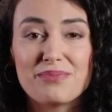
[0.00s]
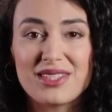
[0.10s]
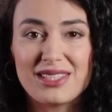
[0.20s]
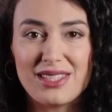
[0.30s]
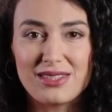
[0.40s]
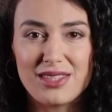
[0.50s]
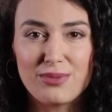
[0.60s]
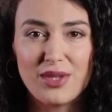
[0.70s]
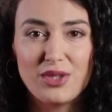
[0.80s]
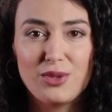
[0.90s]
This is
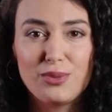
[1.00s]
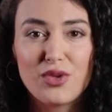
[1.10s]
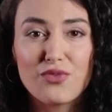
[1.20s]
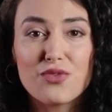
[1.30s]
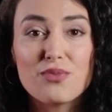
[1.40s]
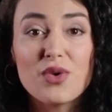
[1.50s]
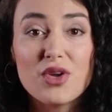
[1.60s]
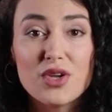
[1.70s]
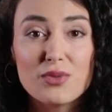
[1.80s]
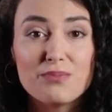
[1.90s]
similar to proof of
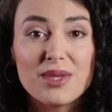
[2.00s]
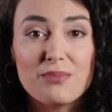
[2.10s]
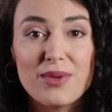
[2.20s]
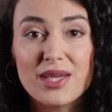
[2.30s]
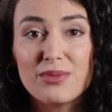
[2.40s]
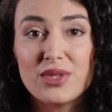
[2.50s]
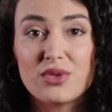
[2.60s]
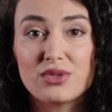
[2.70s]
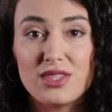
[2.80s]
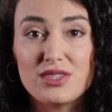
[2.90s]
work, but mainly
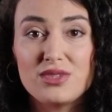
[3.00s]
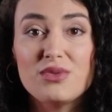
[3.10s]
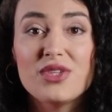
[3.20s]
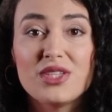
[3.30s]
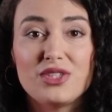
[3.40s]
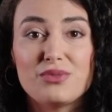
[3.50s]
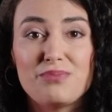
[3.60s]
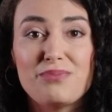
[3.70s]
uses storage.